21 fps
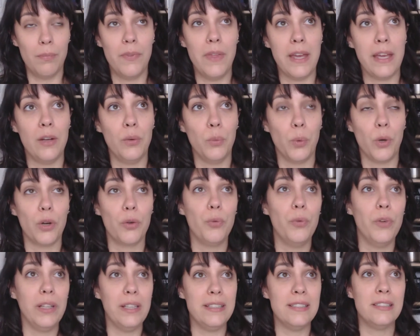they can work
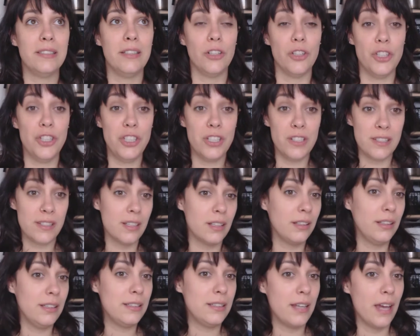really
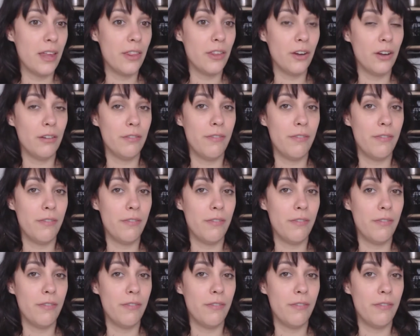synergistically together.